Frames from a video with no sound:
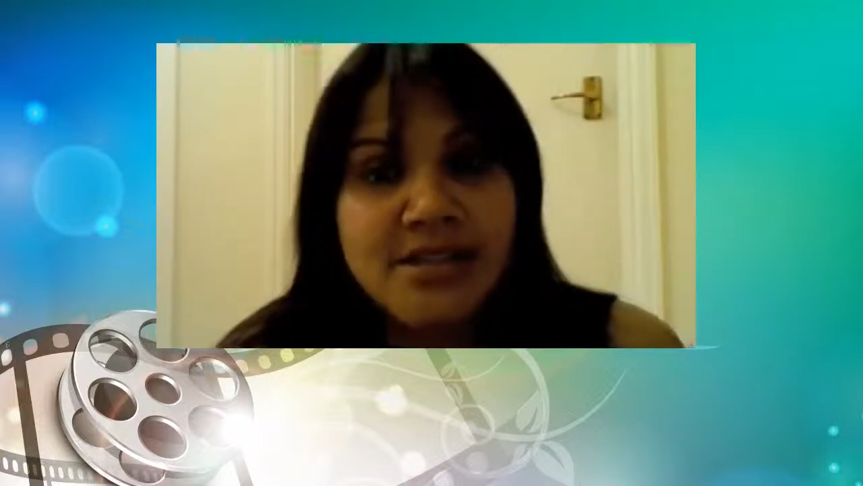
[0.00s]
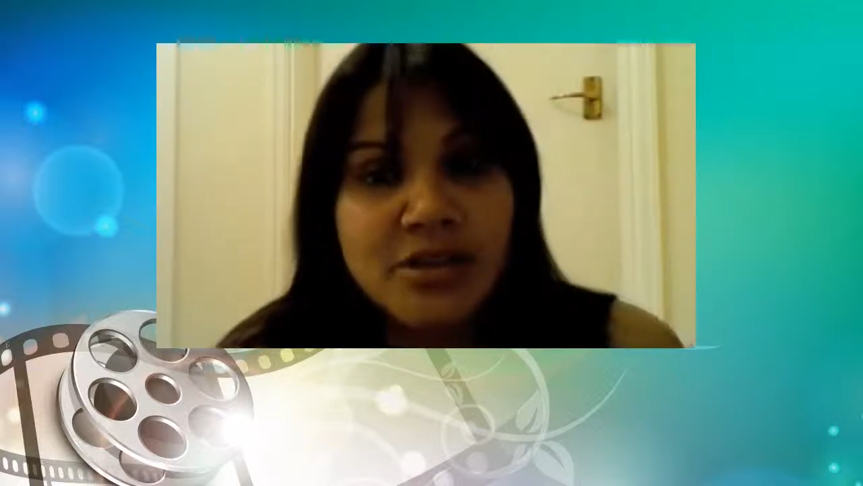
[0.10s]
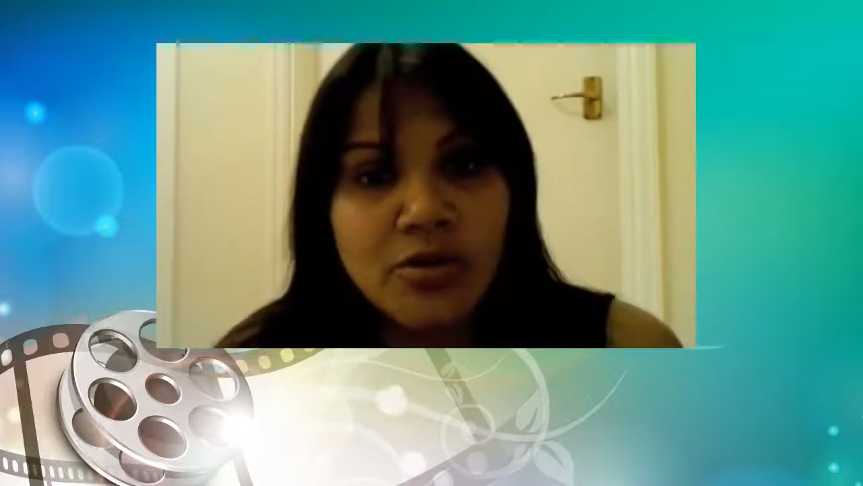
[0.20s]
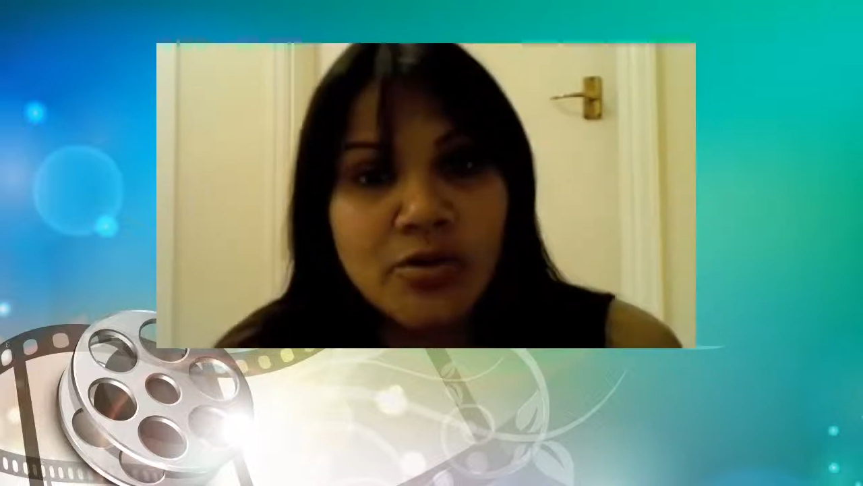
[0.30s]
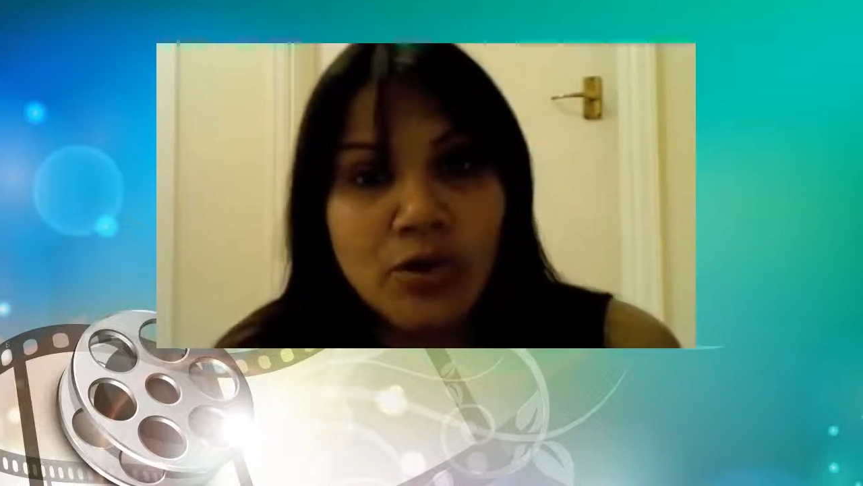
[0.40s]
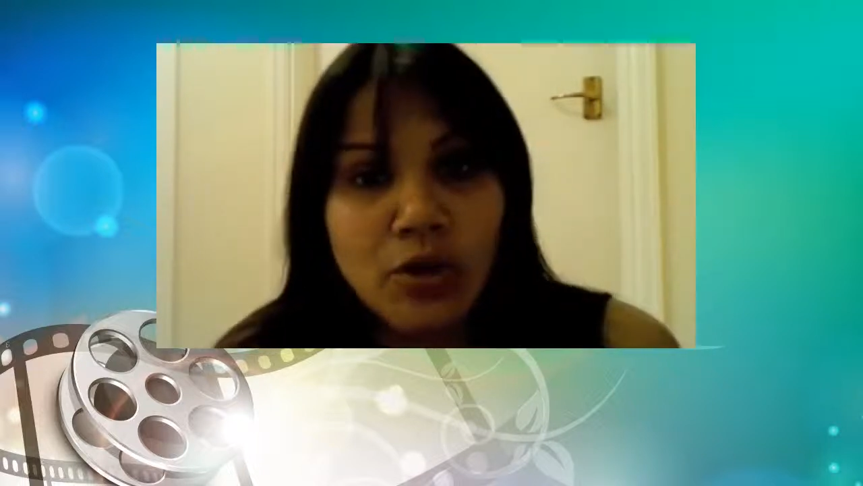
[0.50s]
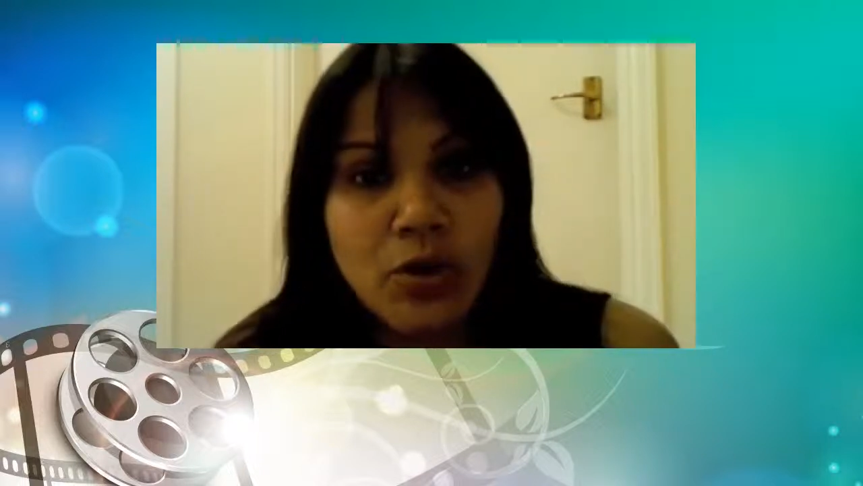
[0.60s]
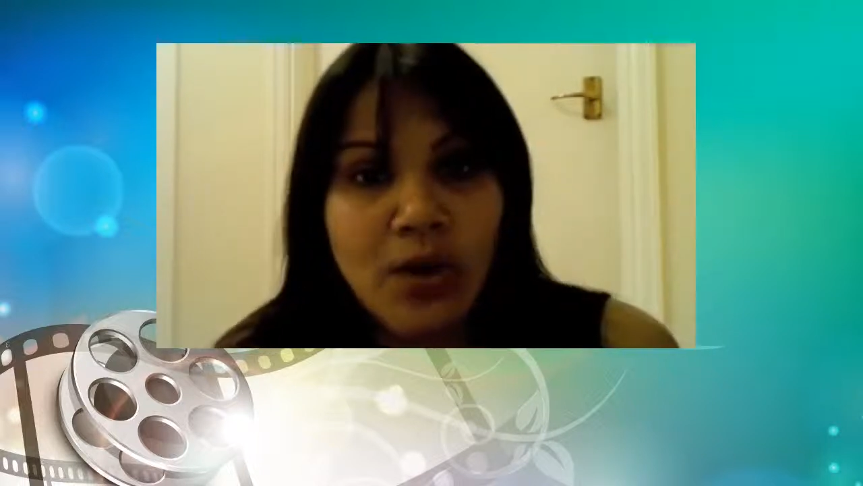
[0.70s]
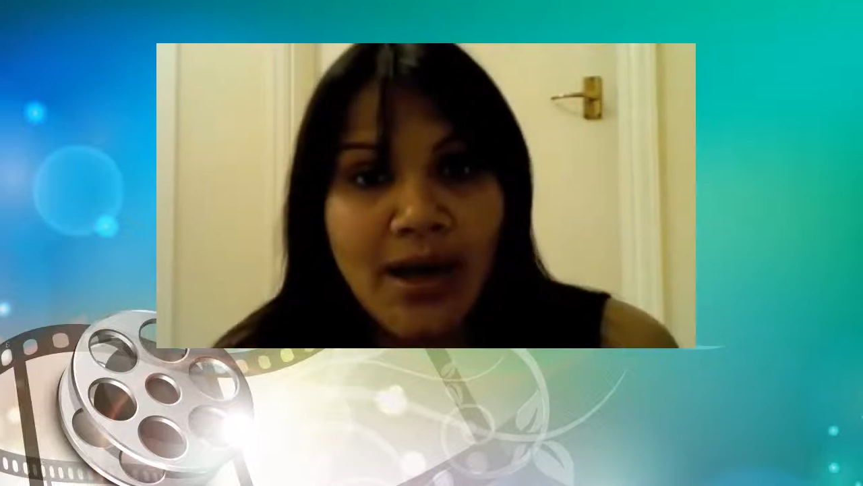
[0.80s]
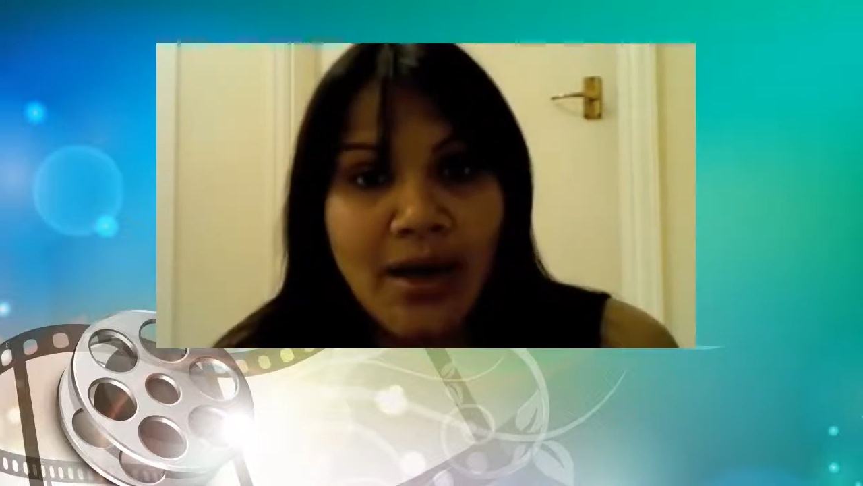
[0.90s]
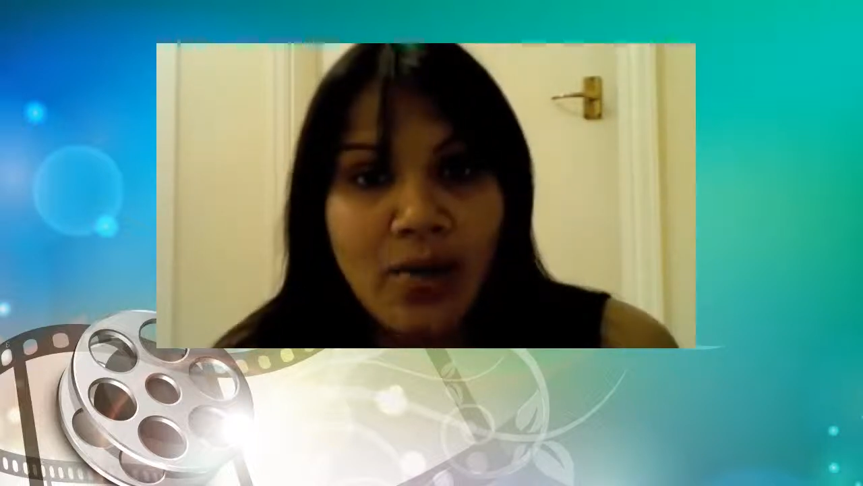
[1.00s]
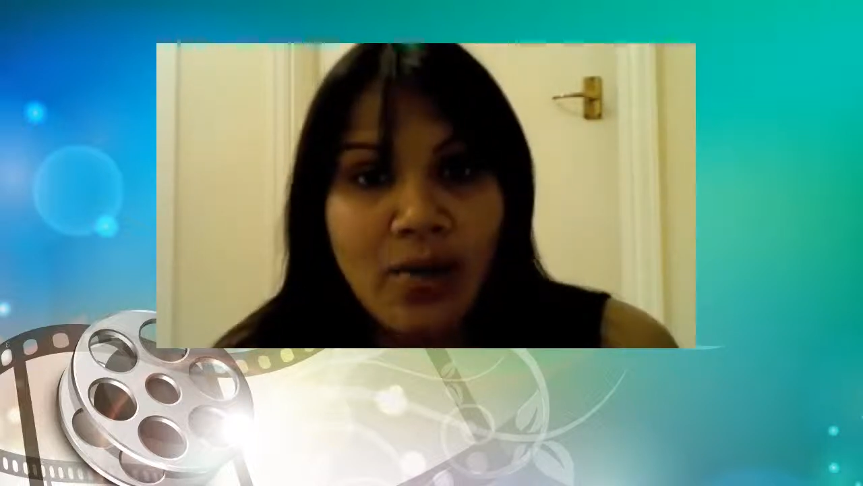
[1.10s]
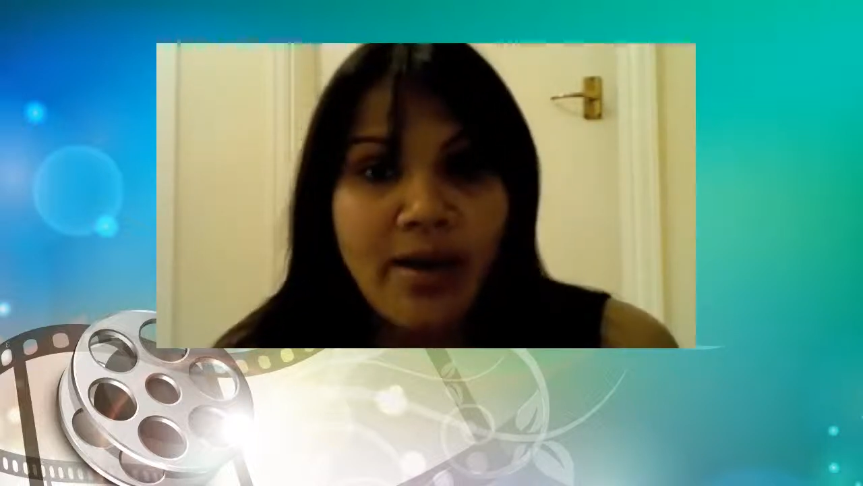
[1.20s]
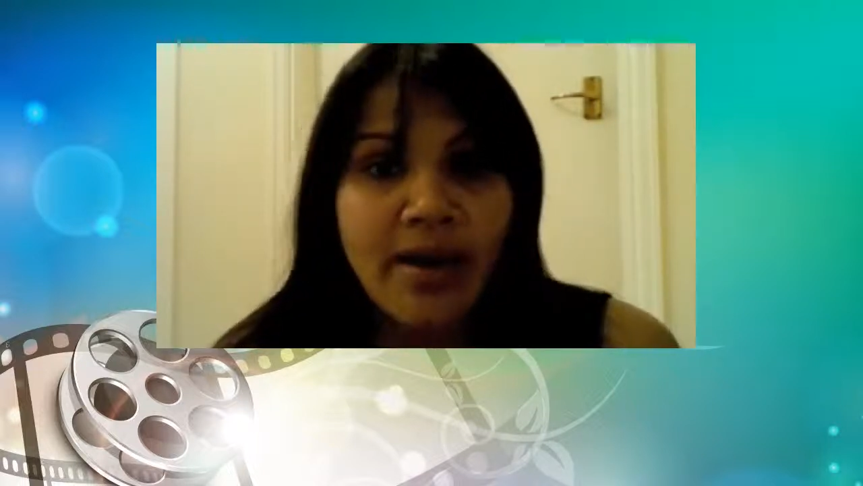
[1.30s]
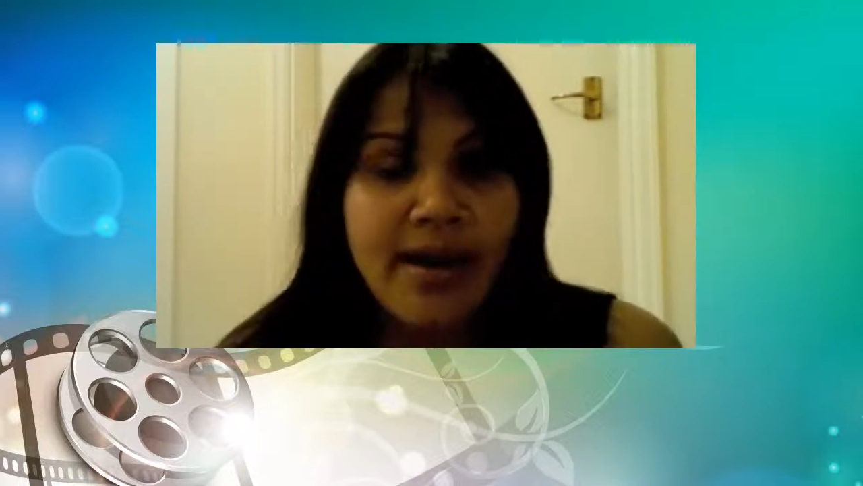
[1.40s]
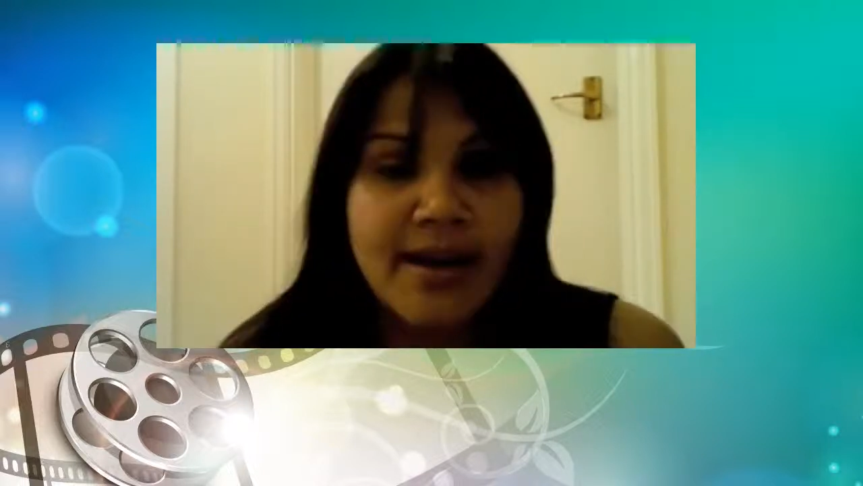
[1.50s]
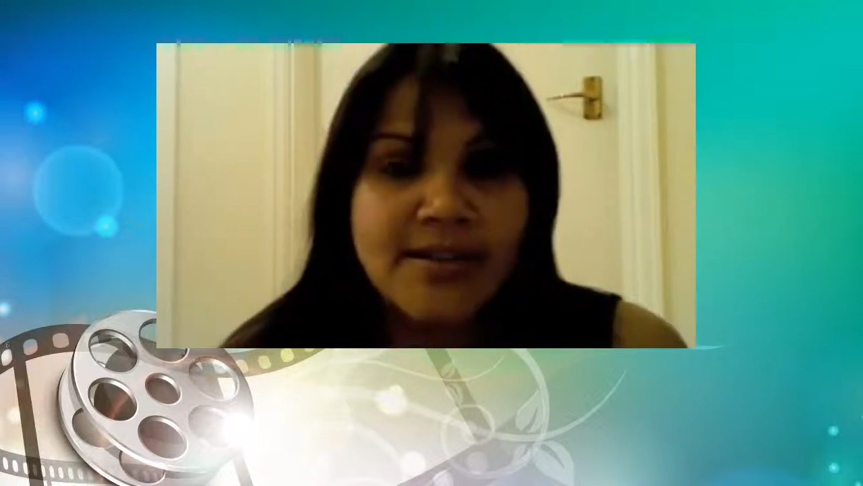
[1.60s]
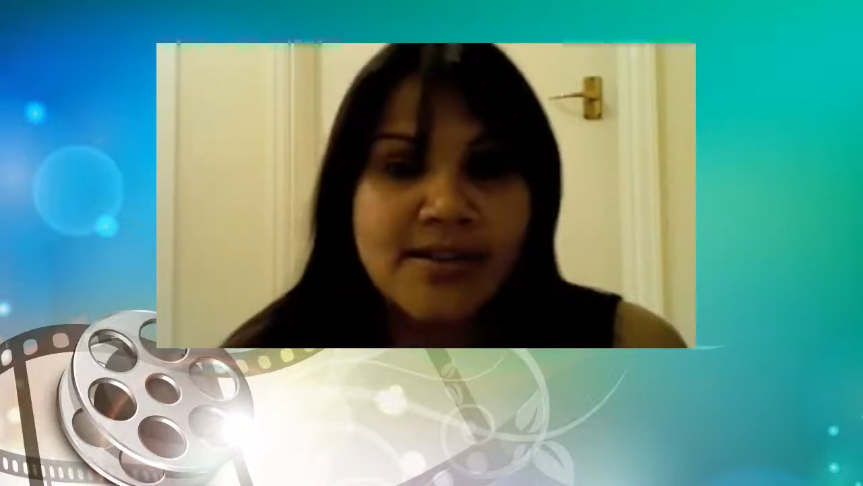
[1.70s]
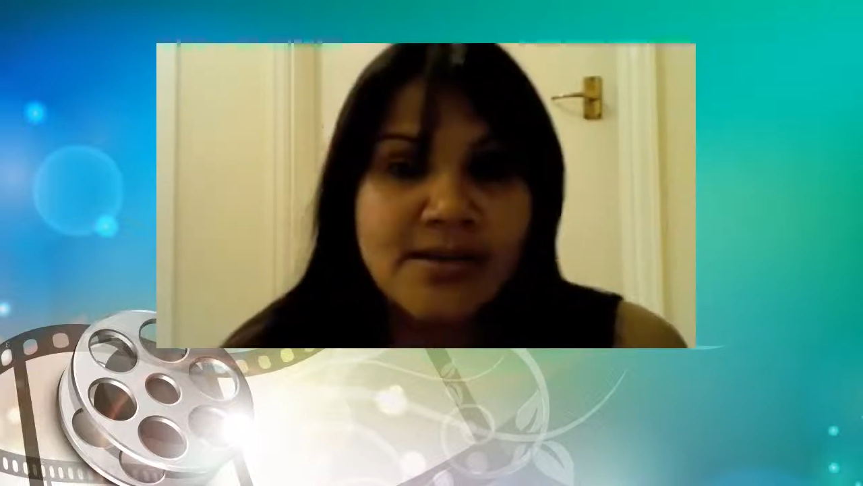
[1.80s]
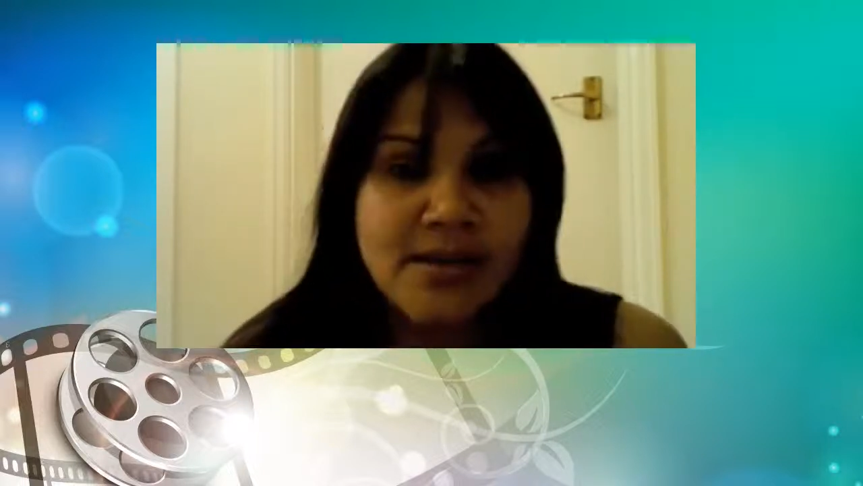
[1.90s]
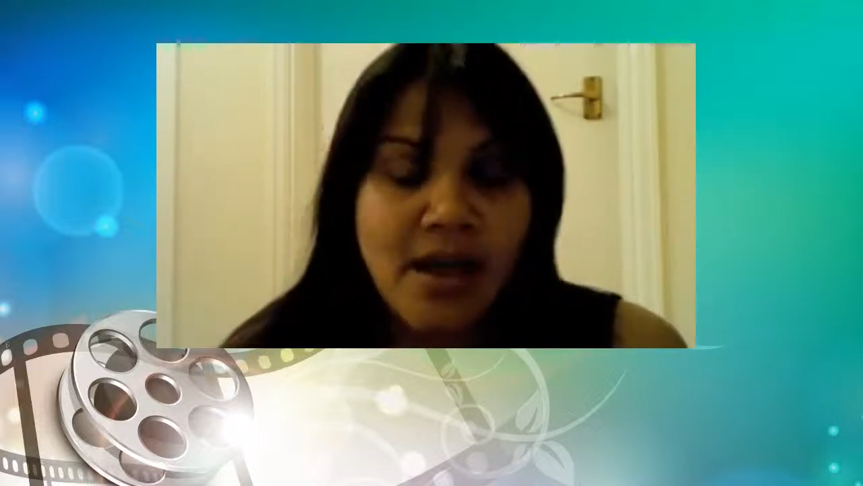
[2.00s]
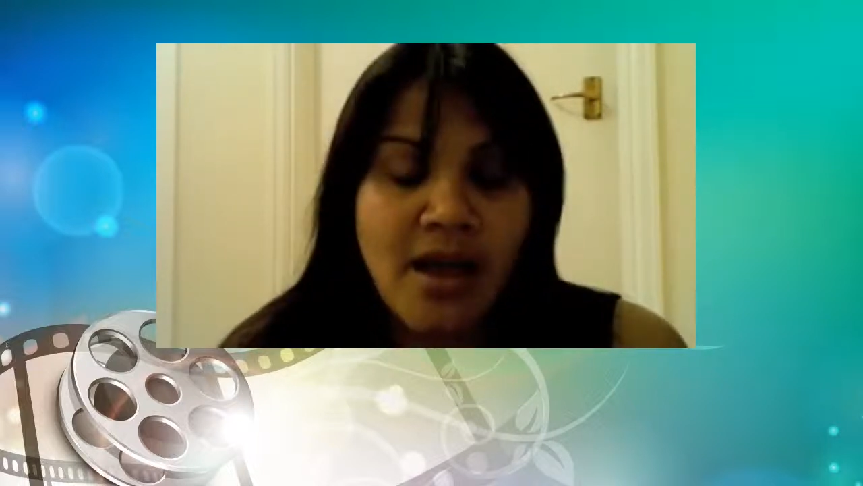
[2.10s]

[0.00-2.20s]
QUAYS.